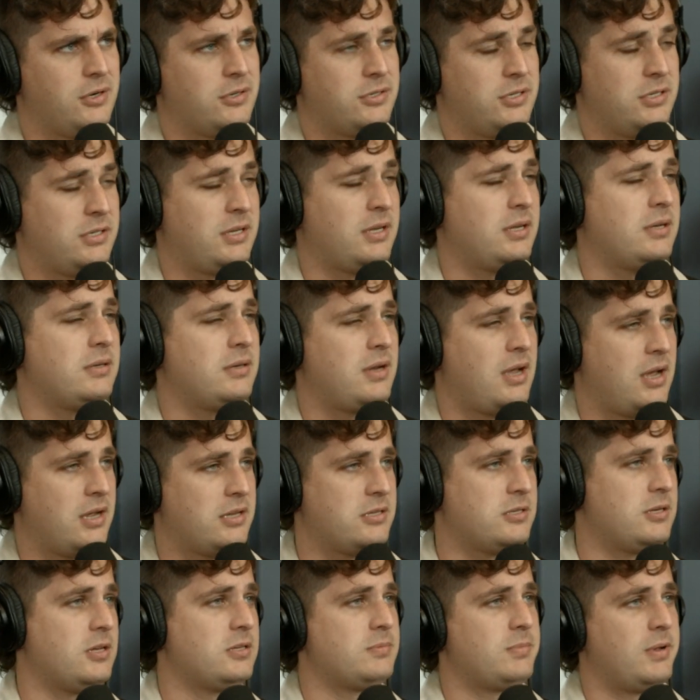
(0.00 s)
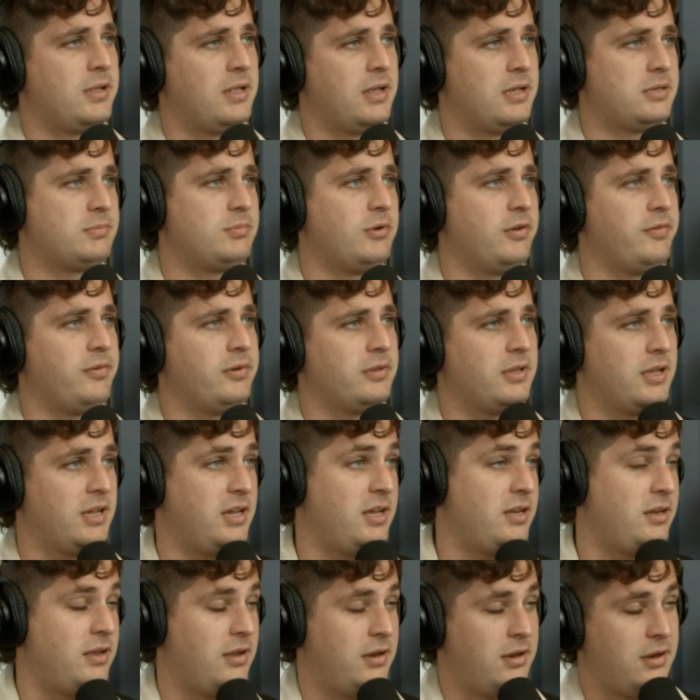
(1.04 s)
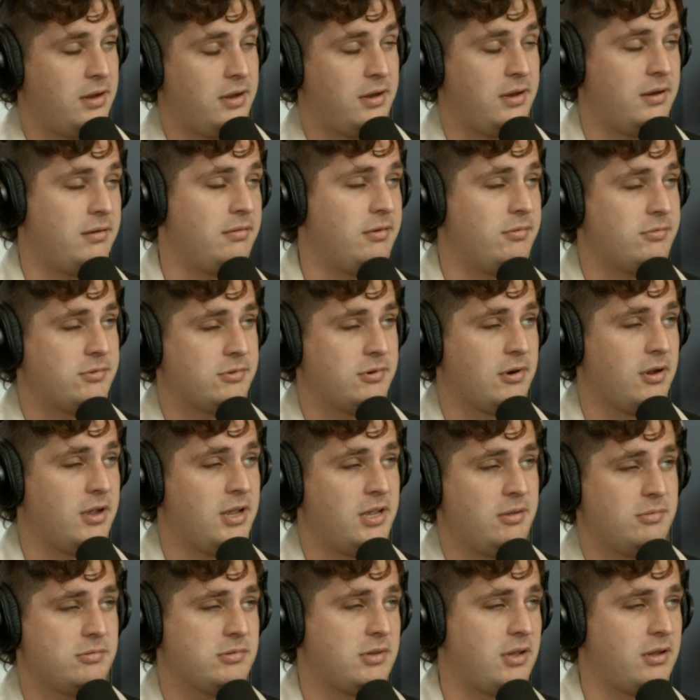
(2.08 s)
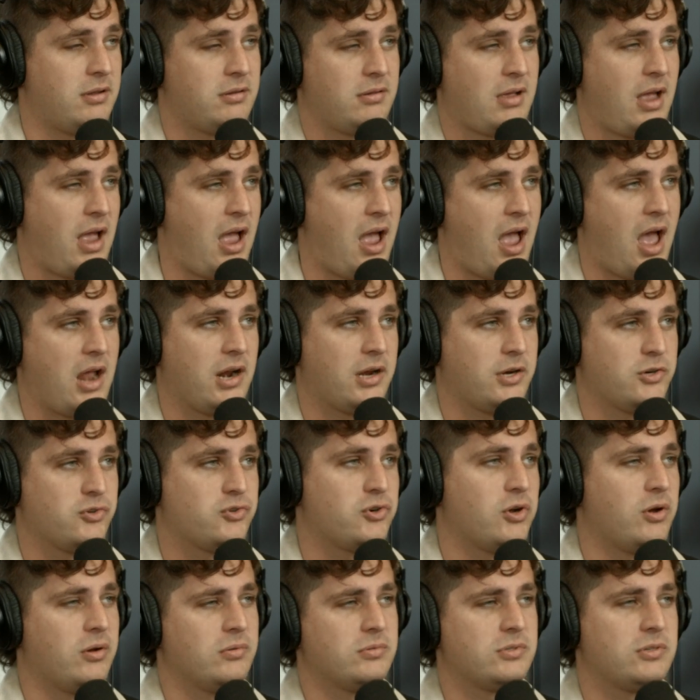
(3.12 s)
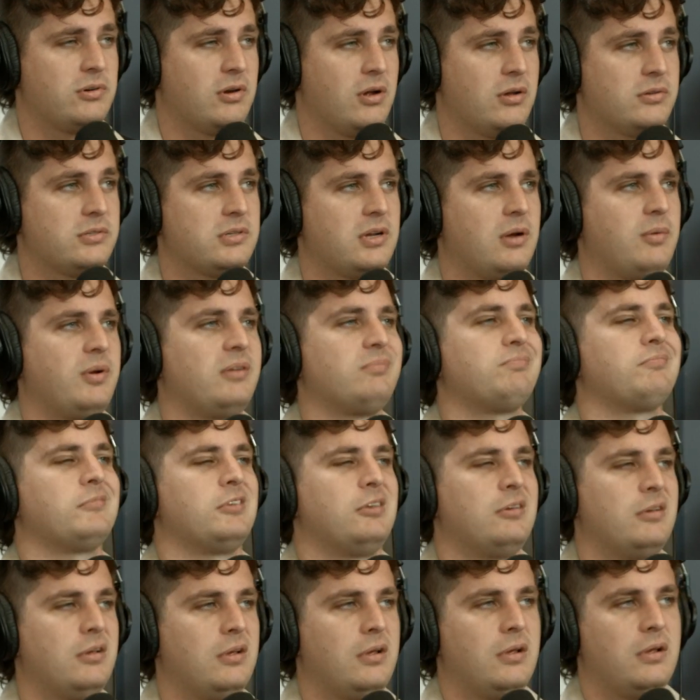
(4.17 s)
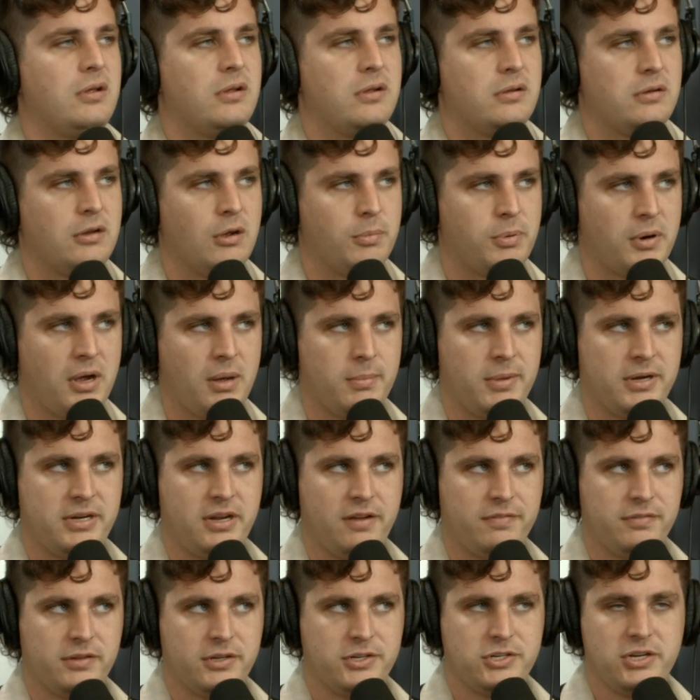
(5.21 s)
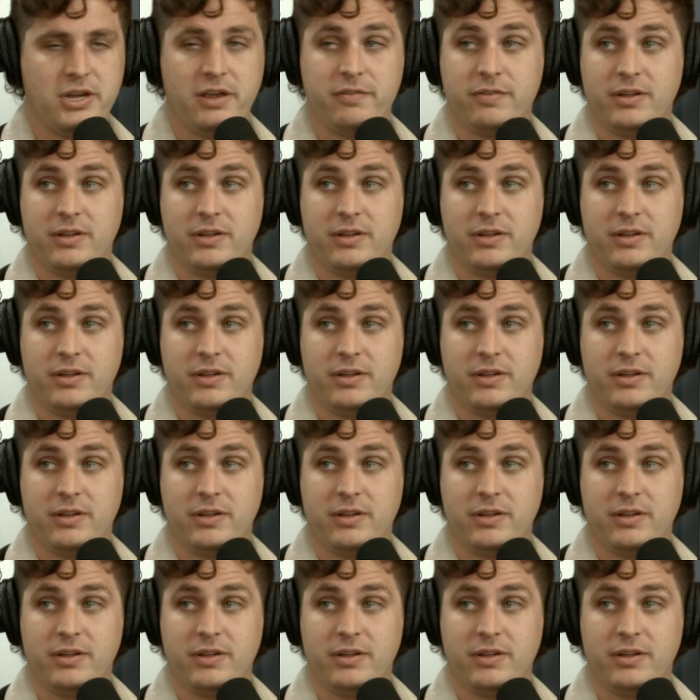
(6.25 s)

She's like, "Nice," because my last boyfriend, like, he did, and then it was great. He was like out of control. It was gross. I went, "No problem. I definitely shave."